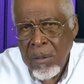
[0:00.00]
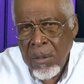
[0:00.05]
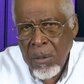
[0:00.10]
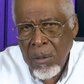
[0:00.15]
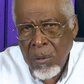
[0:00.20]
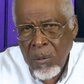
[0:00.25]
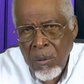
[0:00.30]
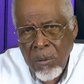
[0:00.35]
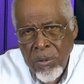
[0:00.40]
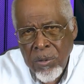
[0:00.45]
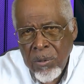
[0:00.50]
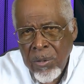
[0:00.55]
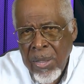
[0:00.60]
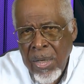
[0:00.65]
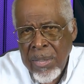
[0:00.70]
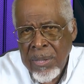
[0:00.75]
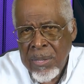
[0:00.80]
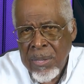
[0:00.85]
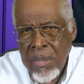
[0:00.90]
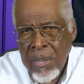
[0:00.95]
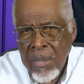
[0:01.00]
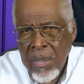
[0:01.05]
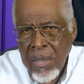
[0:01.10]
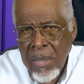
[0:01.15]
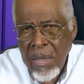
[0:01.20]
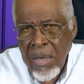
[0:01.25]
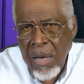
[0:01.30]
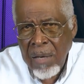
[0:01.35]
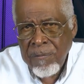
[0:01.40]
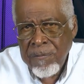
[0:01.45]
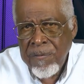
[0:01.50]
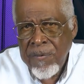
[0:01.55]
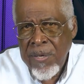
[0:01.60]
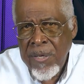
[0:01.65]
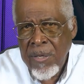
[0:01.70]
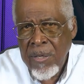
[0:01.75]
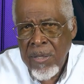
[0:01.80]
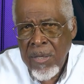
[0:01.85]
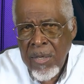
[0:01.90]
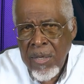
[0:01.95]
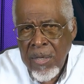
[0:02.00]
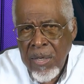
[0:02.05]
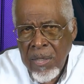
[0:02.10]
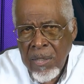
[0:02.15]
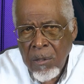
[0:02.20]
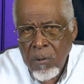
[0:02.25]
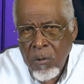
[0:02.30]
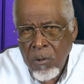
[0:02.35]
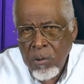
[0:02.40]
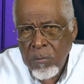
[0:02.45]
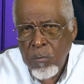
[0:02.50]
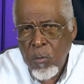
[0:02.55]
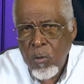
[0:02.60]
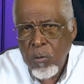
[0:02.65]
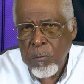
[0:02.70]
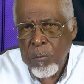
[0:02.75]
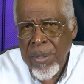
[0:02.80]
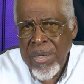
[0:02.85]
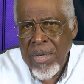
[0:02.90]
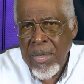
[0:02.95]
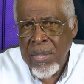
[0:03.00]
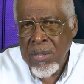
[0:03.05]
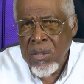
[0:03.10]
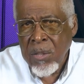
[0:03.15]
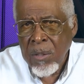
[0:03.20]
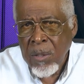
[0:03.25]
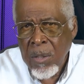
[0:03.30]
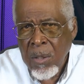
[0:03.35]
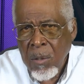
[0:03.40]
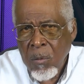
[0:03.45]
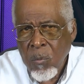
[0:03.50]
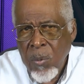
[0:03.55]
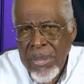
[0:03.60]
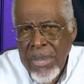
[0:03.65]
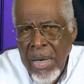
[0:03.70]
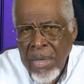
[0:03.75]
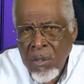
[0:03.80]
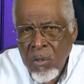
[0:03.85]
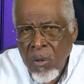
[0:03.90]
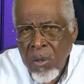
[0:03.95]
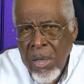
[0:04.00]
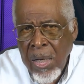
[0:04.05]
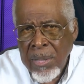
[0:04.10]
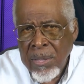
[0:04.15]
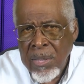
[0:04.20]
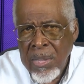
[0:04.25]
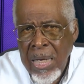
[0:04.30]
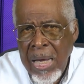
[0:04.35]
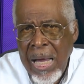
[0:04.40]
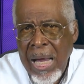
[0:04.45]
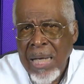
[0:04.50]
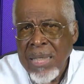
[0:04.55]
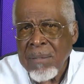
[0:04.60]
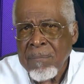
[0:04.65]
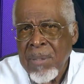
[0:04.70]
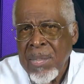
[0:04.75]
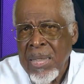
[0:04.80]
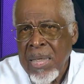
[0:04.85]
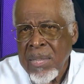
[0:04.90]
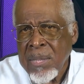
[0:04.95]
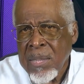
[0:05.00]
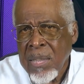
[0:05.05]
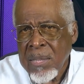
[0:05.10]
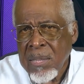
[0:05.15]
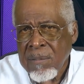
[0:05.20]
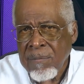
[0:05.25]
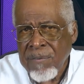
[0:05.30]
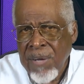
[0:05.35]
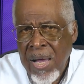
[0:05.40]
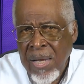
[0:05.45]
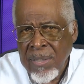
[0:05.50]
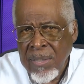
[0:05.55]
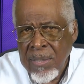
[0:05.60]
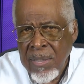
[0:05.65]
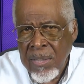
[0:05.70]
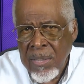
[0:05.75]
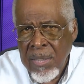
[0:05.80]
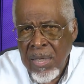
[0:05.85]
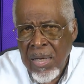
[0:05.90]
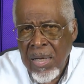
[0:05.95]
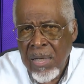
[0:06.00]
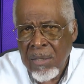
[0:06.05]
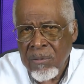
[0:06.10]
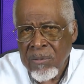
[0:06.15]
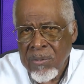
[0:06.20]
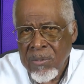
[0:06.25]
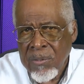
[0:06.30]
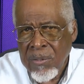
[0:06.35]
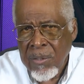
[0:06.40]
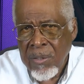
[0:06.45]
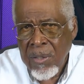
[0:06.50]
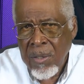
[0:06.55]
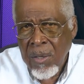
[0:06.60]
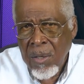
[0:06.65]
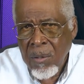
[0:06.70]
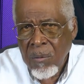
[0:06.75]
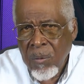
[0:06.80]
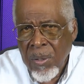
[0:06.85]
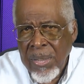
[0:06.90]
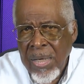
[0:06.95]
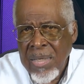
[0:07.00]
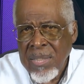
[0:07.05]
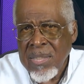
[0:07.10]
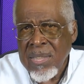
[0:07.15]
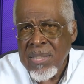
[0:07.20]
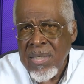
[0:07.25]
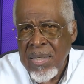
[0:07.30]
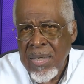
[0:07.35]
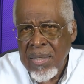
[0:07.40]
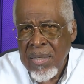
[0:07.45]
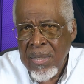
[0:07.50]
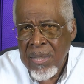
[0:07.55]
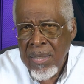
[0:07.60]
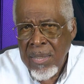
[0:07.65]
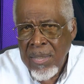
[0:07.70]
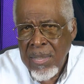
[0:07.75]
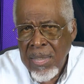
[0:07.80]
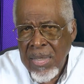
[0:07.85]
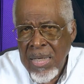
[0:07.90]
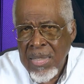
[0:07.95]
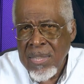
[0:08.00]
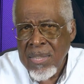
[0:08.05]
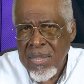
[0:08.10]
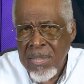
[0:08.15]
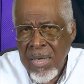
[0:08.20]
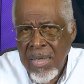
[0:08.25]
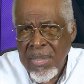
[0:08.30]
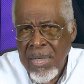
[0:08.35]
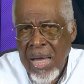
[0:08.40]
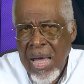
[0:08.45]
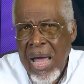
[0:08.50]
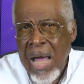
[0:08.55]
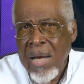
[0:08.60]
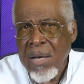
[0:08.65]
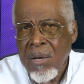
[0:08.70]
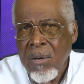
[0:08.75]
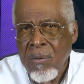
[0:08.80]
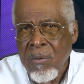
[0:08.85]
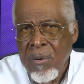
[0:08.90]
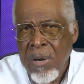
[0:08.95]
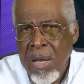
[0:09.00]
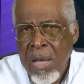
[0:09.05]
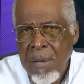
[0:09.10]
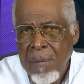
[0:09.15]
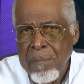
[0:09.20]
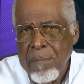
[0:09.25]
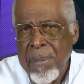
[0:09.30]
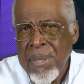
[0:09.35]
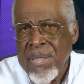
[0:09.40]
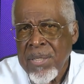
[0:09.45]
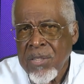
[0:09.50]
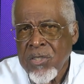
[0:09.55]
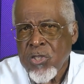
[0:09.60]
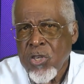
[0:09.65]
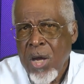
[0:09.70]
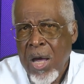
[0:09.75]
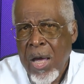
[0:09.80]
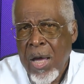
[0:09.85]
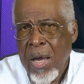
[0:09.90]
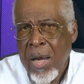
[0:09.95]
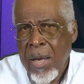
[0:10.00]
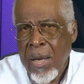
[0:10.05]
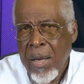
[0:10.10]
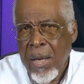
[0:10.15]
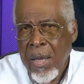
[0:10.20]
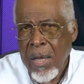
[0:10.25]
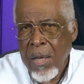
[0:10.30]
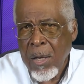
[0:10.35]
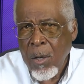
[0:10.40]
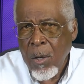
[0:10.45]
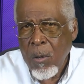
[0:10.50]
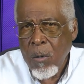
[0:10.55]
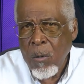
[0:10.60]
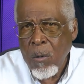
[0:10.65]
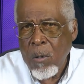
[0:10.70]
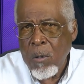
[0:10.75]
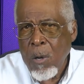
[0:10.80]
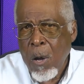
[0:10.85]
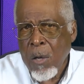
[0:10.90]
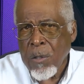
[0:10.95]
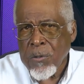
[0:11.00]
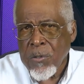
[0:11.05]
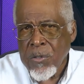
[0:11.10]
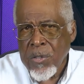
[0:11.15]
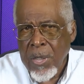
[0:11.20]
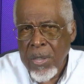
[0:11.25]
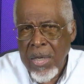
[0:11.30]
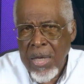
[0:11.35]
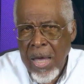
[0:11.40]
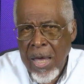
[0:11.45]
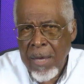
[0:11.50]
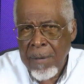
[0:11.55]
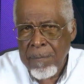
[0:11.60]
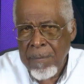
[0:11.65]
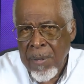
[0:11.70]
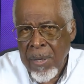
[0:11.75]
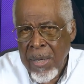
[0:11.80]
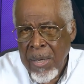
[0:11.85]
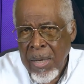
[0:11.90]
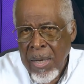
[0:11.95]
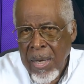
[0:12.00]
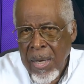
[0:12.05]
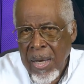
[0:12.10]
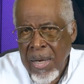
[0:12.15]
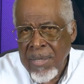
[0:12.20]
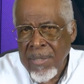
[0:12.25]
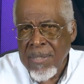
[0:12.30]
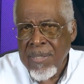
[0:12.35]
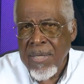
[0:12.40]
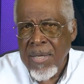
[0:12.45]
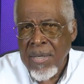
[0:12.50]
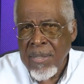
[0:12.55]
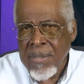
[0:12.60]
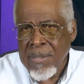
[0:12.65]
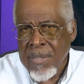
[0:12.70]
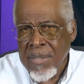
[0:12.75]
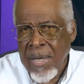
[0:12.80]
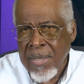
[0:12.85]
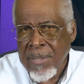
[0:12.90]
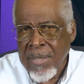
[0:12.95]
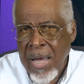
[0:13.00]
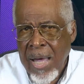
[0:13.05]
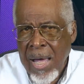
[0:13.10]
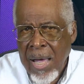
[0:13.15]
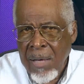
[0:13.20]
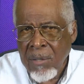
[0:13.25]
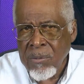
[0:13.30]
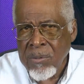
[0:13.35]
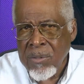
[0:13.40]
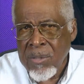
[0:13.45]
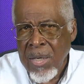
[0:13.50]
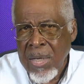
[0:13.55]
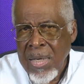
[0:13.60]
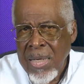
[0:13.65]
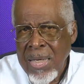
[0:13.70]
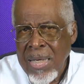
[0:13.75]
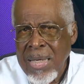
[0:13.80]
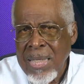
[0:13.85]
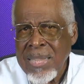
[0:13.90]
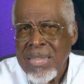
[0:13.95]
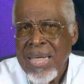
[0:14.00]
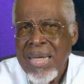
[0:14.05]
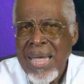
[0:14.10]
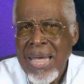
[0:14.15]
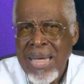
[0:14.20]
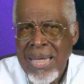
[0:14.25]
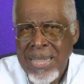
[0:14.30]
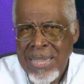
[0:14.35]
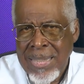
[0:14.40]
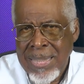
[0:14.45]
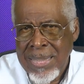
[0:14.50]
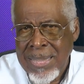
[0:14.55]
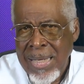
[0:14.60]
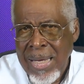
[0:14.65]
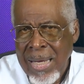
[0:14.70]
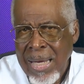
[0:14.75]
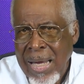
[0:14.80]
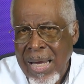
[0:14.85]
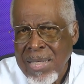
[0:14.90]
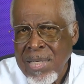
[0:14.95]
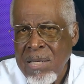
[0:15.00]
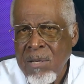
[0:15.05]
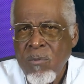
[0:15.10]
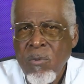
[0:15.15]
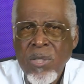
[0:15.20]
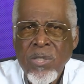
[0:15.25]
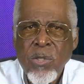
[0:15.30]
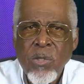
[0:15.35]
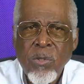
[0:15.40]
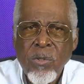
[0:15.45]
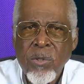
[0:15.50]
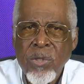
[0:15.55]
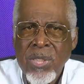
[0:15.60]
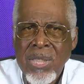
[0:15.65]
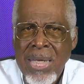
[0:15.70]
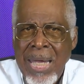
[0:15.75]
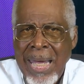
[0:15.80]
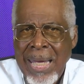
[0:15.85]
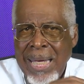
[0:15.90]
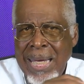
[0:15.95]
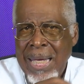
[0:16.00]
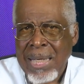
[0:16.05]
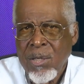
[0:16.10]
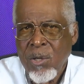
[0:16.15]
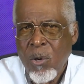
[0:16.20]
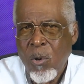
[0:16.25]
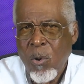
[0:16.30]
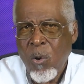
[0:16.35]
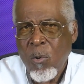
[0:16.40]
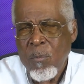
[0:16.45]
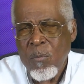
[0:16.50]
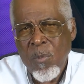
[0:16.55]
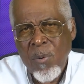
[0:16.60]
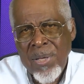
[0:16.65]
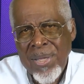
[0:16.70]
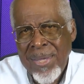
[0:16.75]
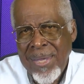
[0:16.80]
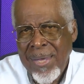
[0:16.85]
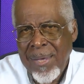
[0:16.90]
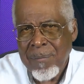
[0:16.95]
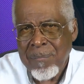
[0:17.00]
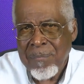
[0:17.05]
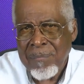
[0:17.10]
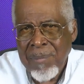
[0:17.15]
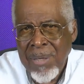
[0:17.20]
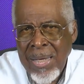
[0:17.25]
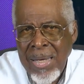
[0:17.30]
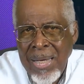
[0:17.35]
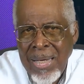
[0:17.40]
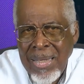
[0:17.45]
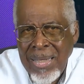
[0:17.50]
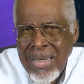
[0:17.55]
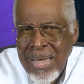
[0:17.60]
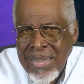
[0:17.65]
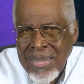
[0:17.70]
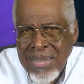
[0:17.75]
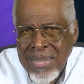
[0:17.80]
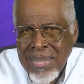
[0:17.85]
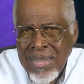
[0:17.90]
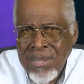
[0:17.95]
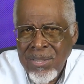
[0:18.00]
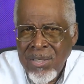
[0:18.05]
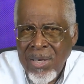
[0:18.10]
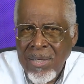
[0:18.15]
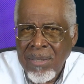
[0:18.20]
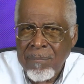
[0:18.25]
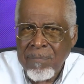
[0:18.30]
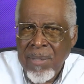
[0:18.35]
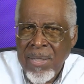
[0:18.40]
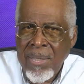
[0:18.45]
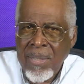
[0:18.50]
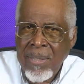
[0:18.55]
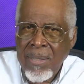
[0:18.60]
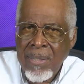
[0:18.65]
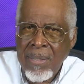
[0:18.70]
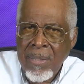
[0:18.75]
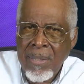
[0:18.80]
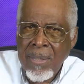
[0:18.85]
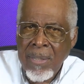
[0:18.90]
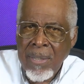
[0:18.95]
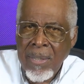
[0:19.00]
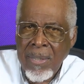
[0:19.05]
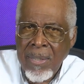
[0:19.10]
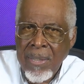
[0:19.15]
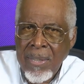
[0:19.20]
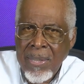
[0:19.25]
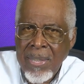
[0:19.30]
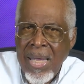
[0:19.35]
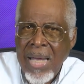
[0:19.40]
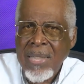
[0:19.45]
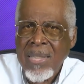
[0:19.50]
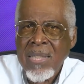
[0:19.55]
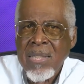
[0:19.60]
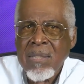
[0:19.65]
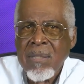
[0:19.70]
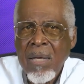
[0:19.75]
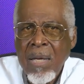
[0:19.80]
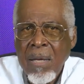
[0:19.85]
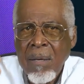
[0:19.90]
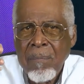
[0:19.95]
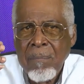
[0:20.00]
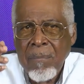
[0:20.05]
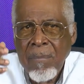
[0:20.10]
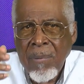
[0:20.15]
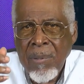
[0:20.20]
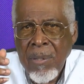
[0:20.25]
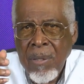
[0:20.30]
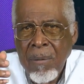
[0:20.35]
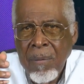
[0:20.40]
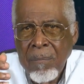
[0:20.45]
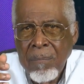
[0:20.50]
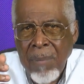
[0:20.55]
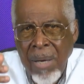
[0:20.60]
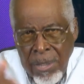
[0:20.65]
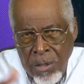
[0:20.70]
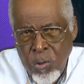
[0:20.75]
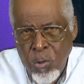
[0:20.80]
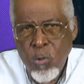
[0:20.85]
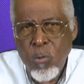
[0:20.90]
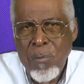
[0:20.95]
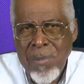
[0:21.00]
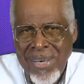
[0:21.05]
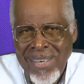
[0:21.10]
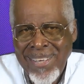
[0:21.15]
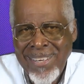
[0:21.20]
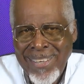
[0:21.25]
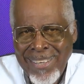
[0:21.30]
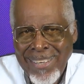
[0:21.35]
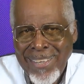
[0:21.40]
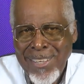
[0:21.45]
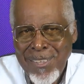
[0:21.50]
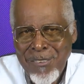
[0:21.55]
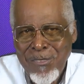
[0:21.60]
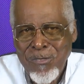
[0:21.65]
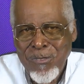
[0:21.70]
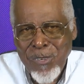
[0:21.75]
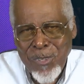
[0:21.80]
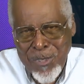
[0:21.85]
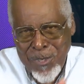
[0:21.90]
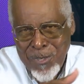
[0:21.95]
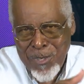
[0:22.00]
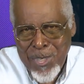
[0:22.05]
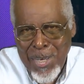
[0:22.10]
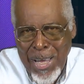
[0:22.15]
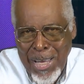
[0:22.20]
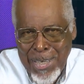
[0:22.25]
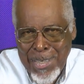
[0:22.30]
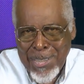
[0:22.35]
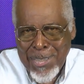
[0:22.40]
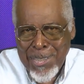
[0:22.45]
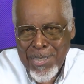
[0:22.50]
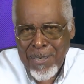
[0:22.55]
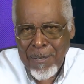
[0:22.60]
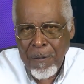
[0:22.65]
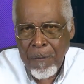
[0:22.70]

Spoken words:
Oh, tonight I feel in a good mood, because when I look at the animal antics of Alan in the house, what I see is an angry, bitter child who lost a game and thinks that the house is his and he wants to take it home with him. Ladies and gentlemen, that is my humor for tonight.